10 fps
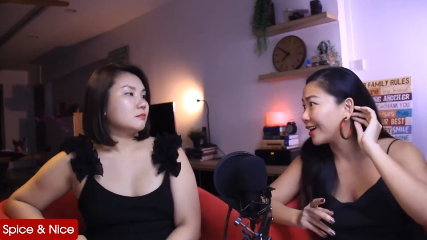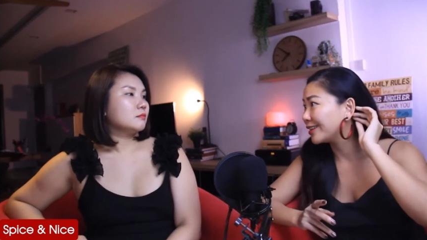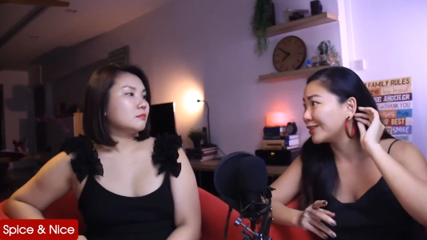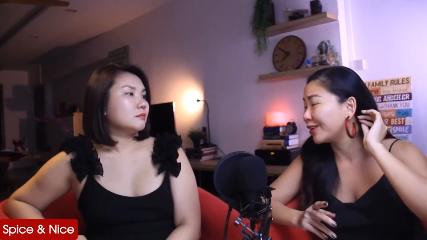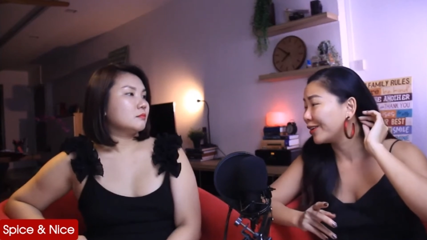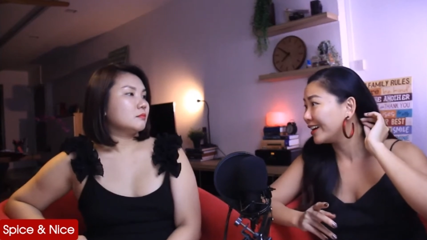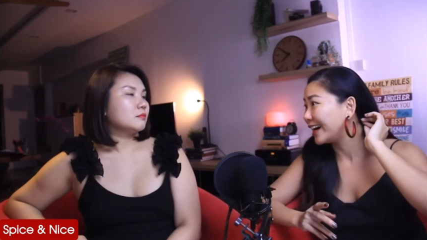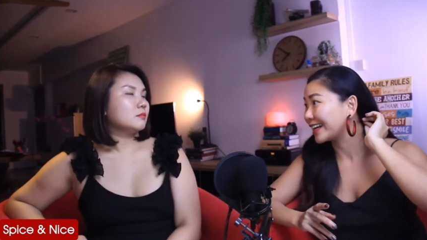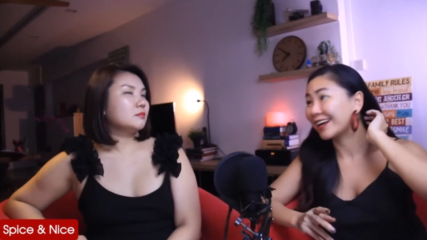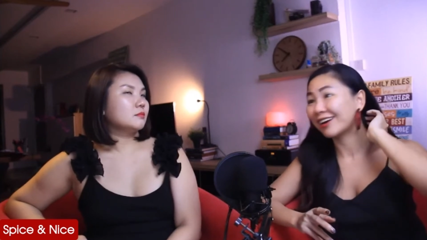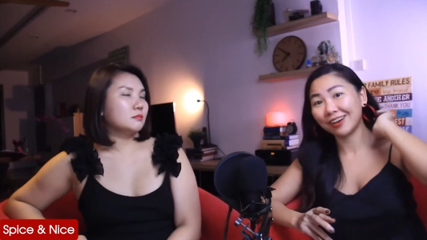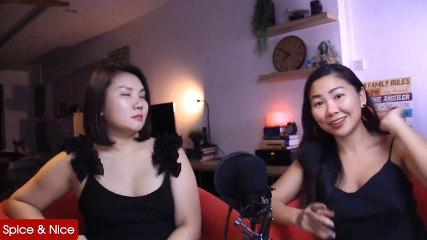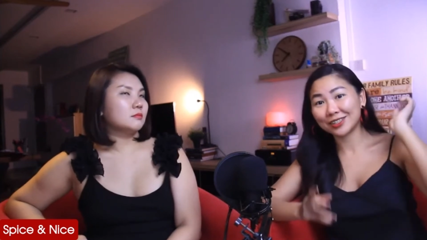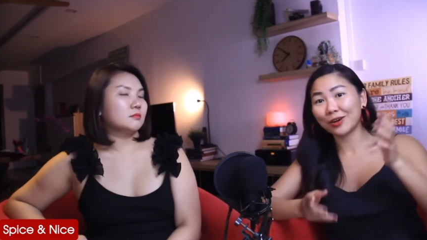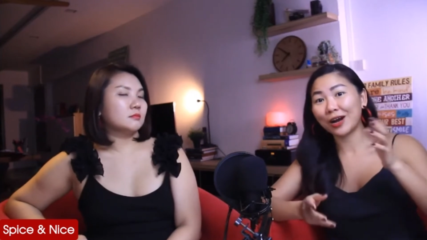Speaker 1: you know i cannot
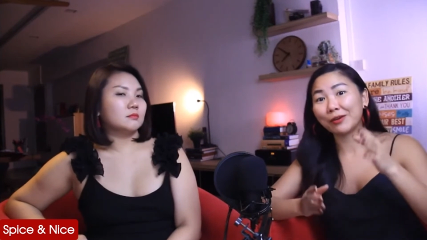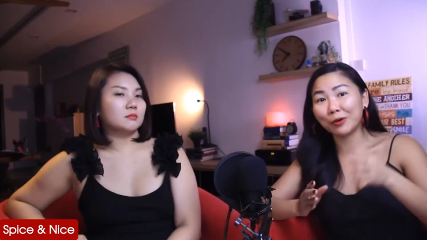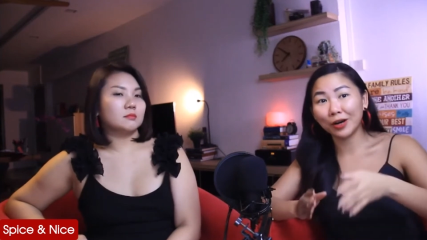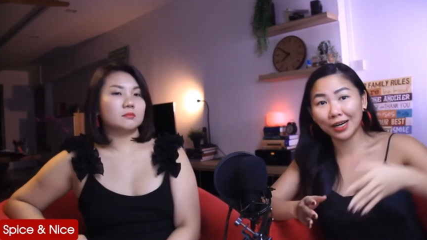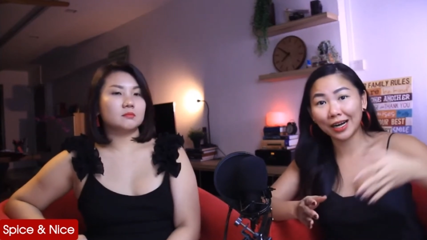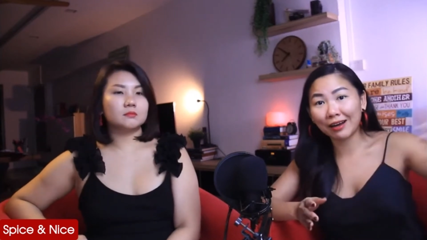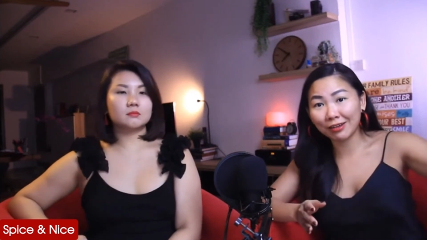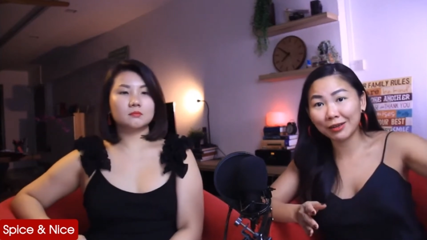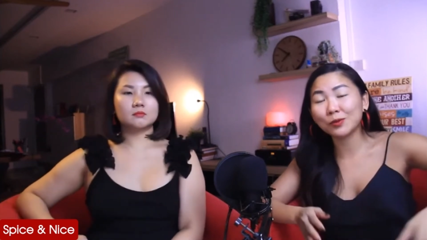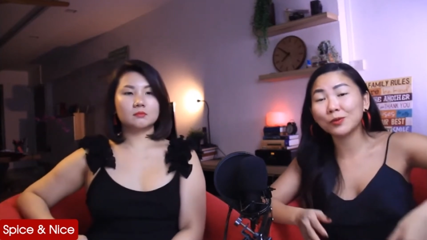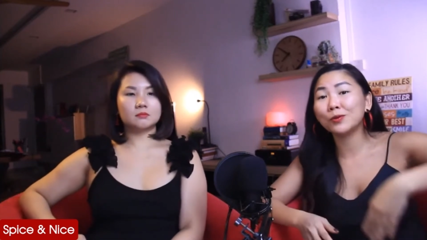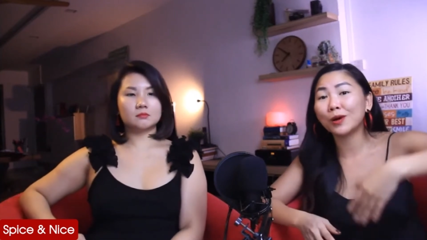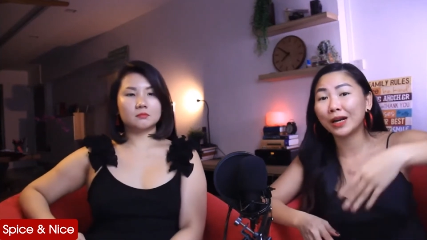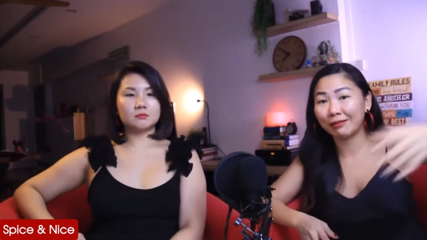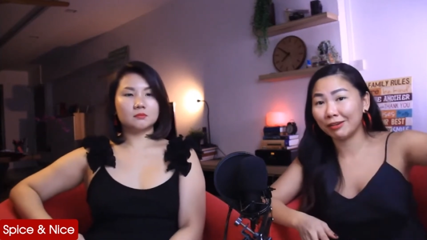mm. so i will allow him to do
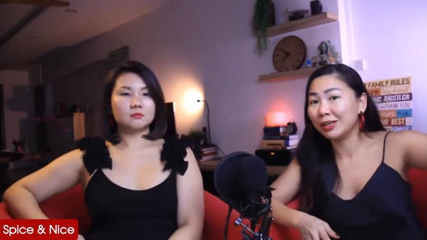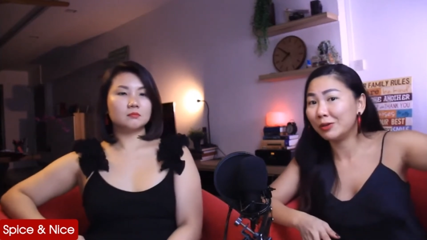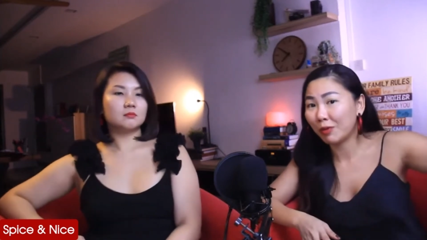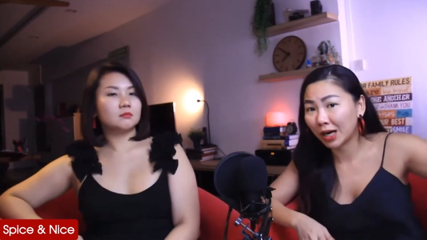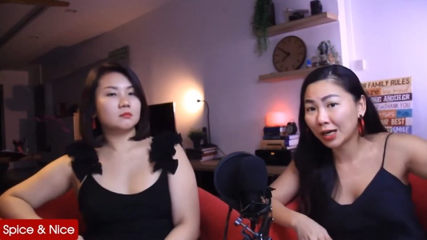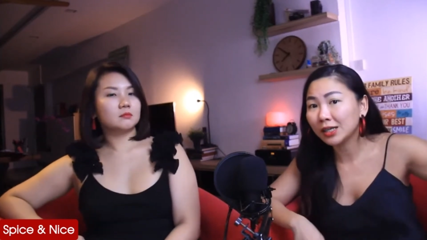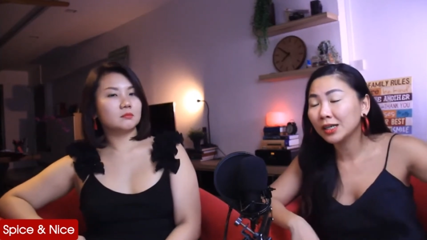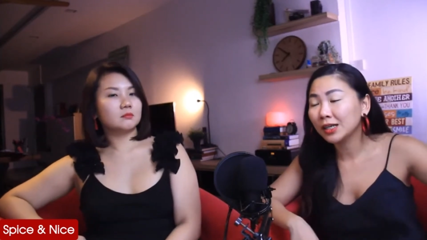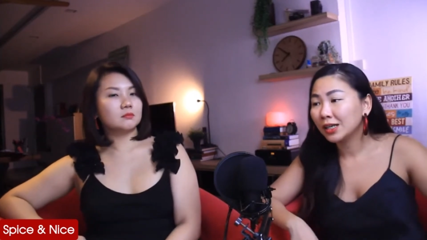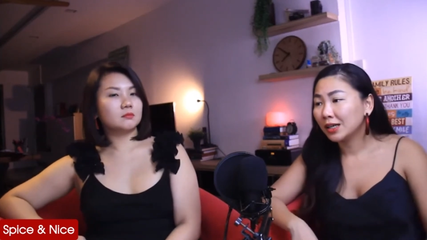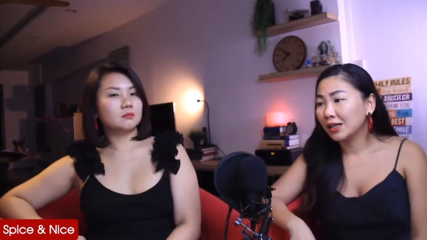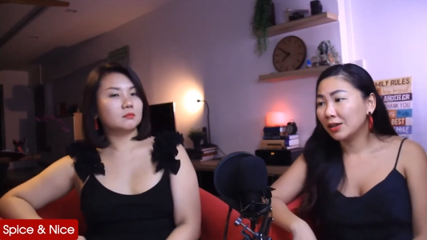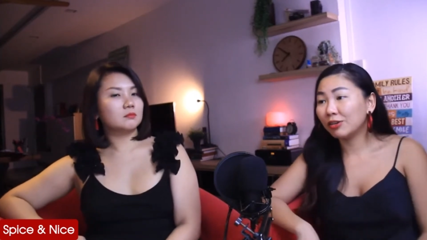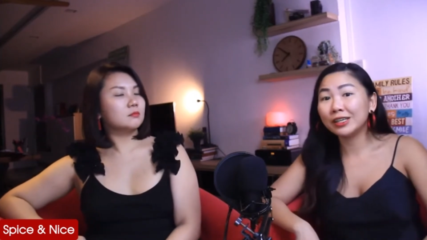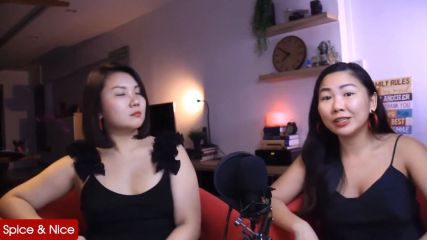whatever he want
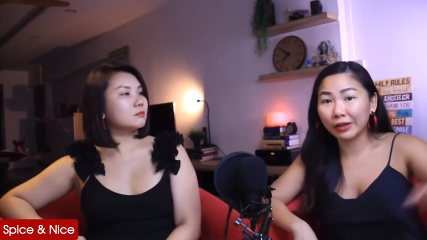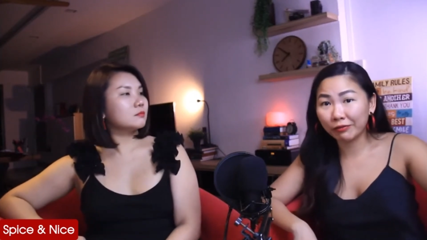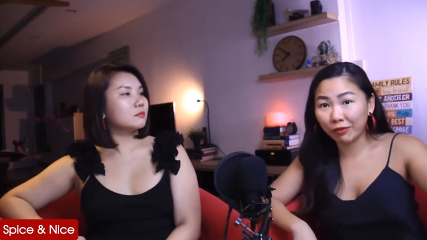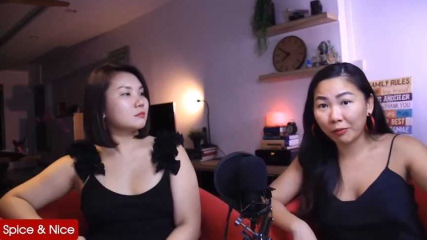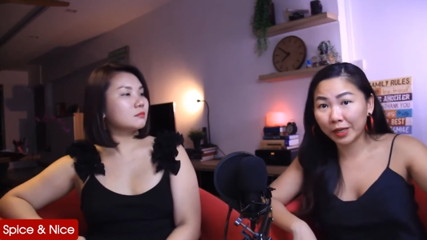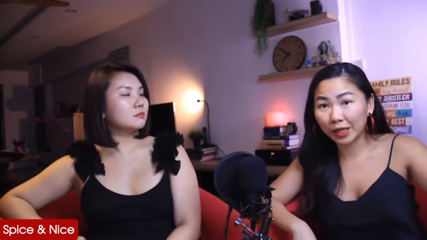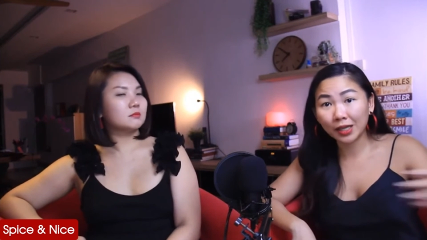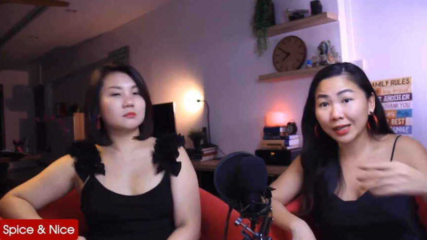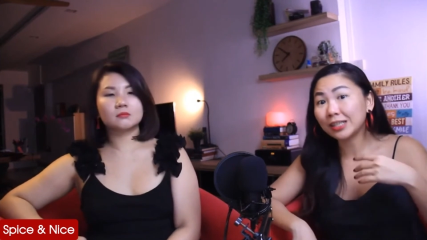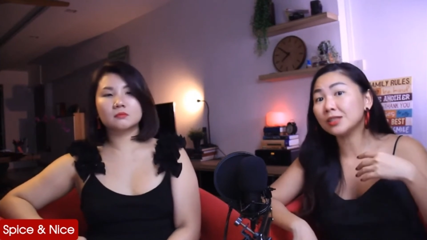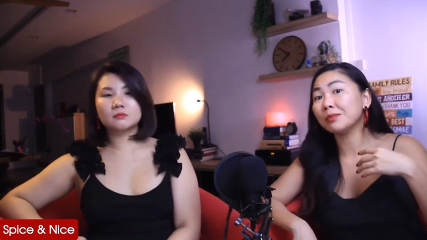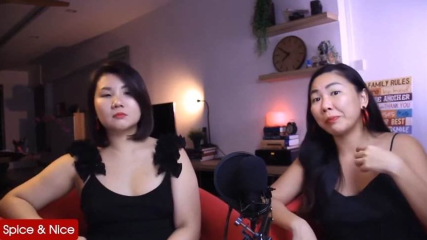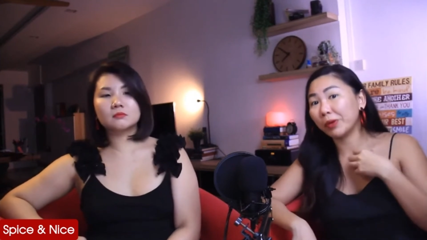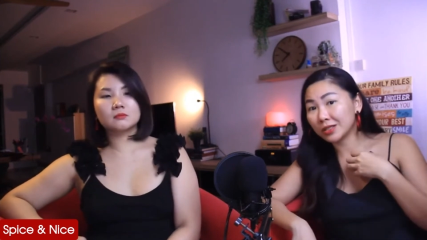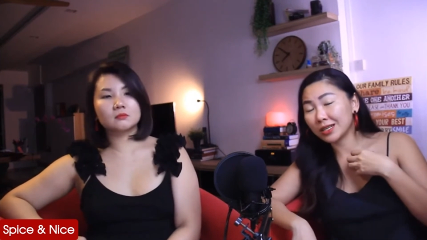no need to inform me that's my
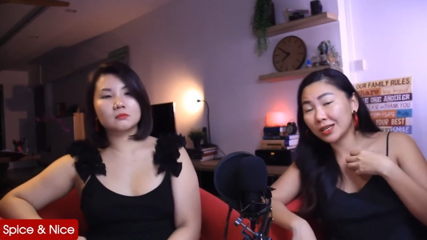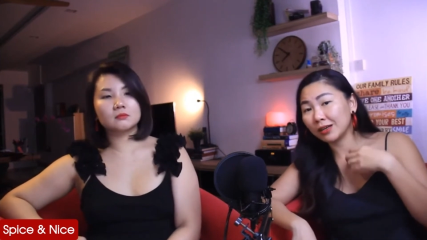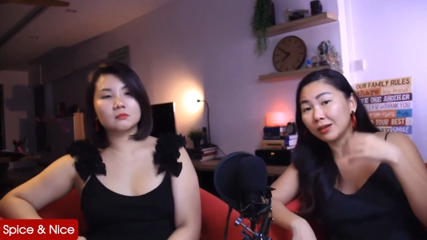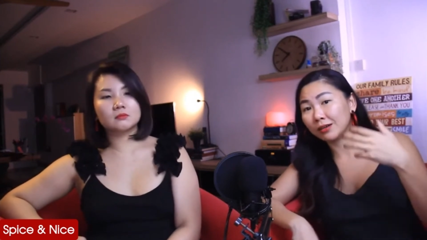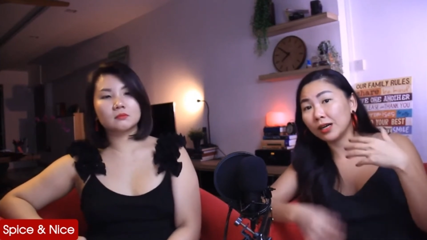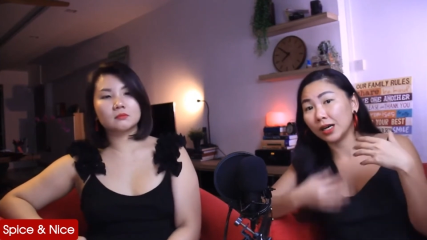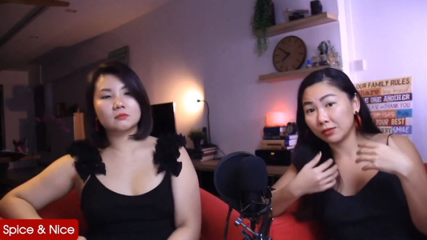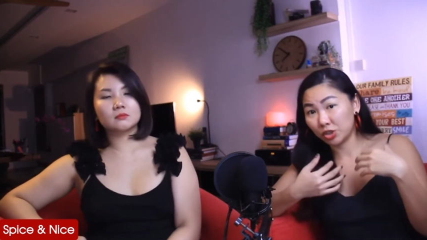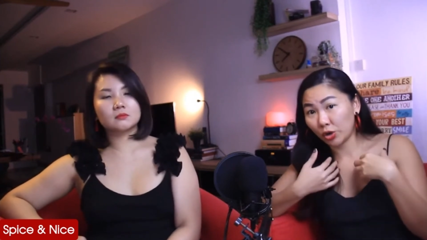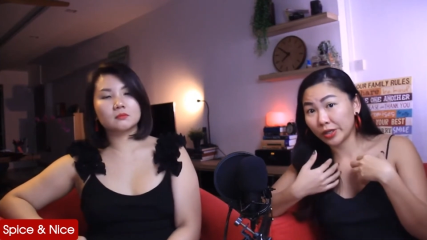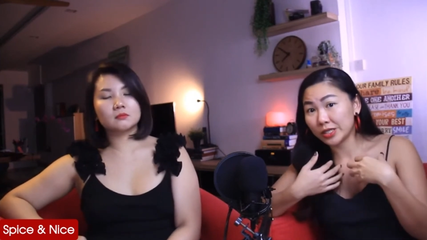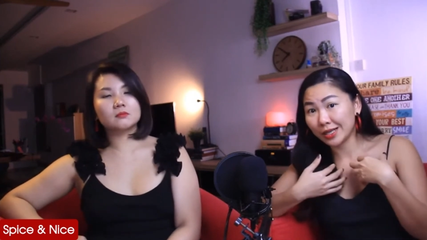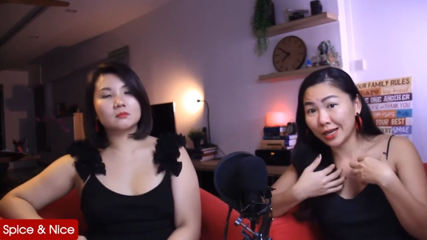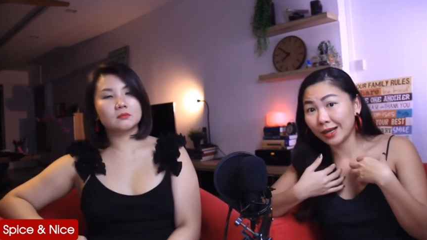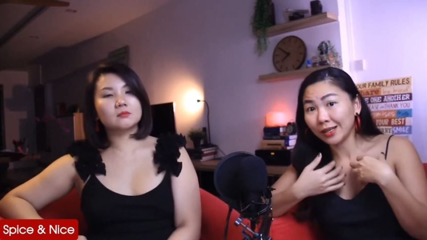personal uh, choice
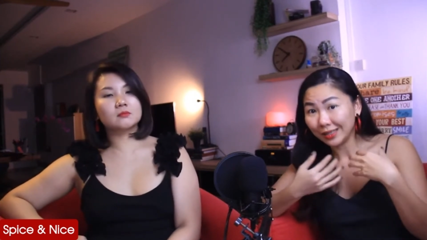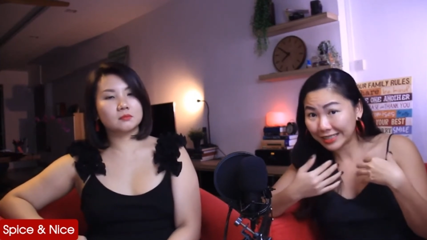yeah mm.